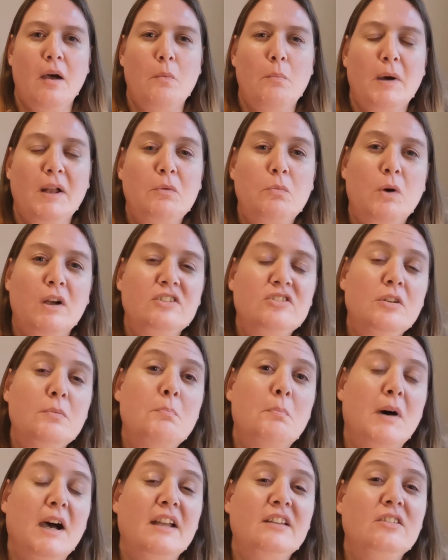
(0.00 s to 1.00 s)
But what you
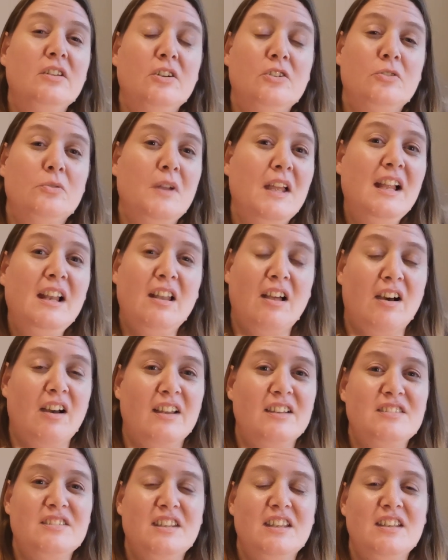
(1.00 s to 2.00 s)
might not
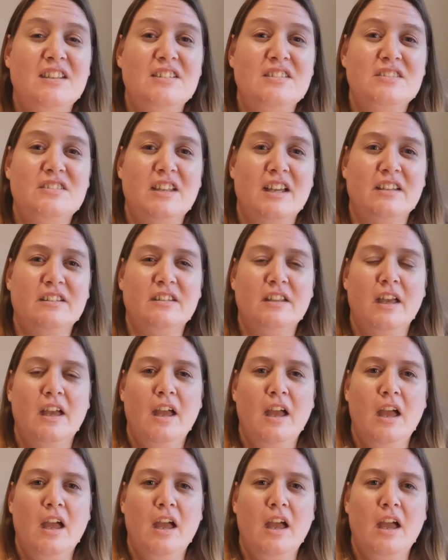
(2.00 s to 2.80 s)
realize is that